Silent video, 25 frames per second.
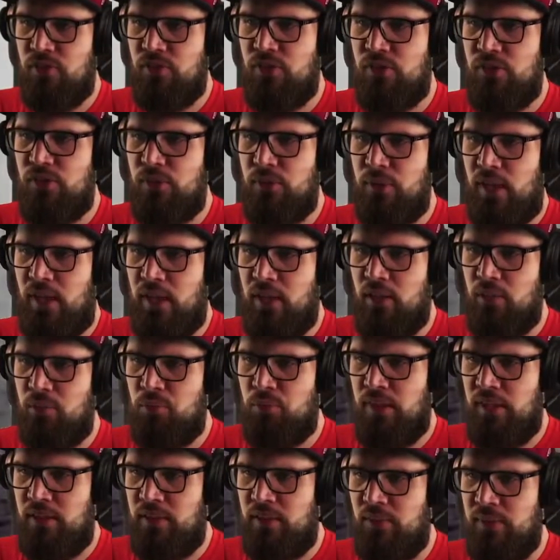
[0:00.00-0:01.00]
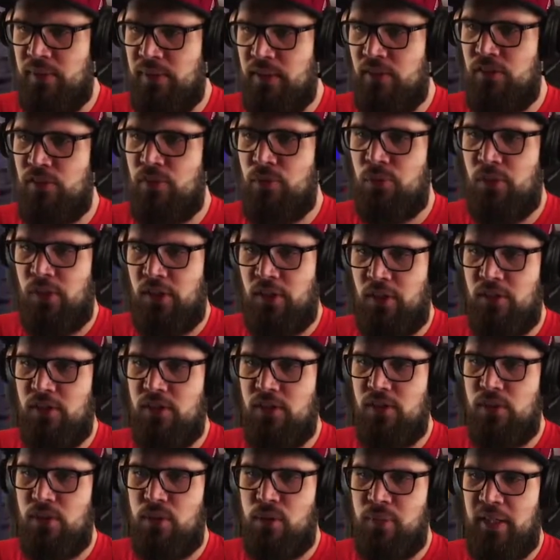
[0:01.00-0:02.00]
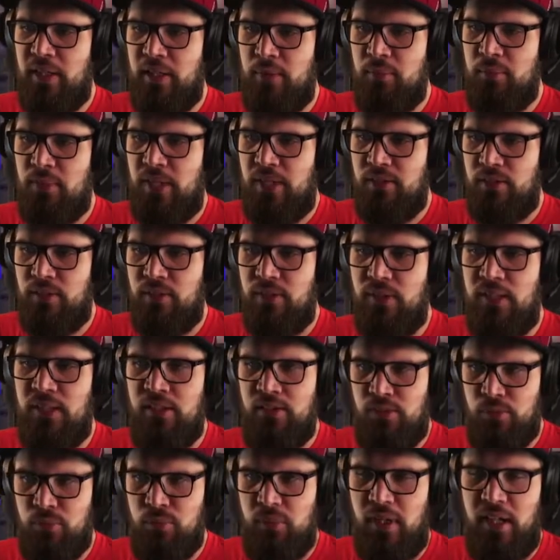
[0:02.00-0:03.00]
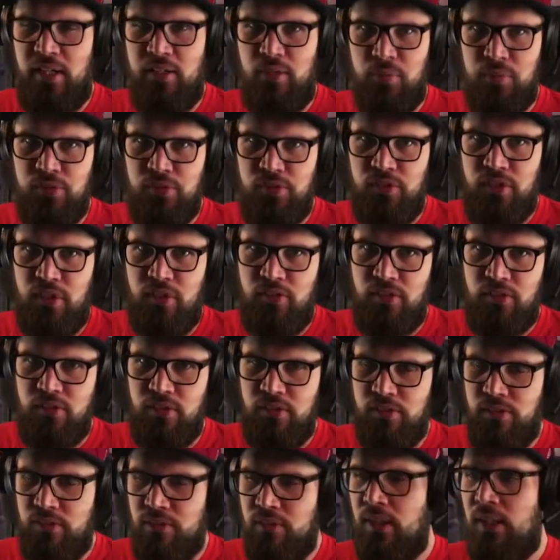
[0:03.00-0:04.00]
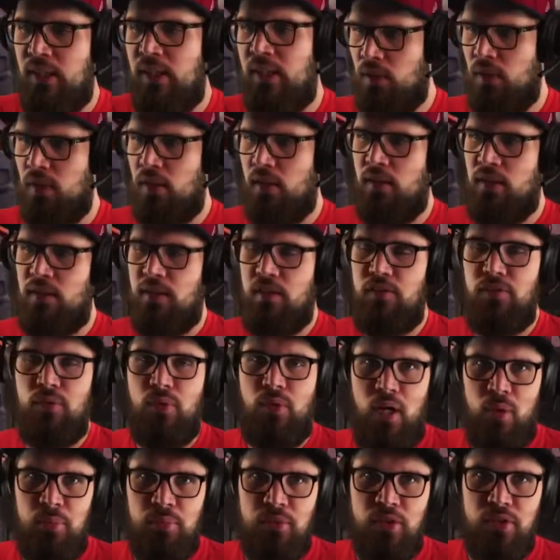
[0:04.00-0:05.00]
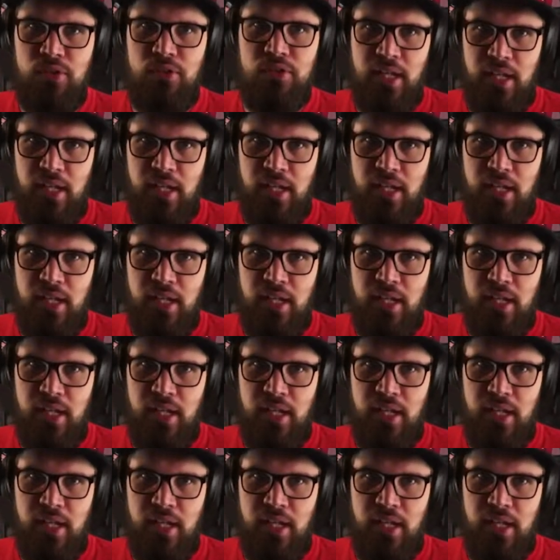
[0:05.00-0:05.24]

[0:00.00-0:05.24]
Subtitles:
for 2 ion batteries, 100 chromatic metal and 2 microprocessors. This will up your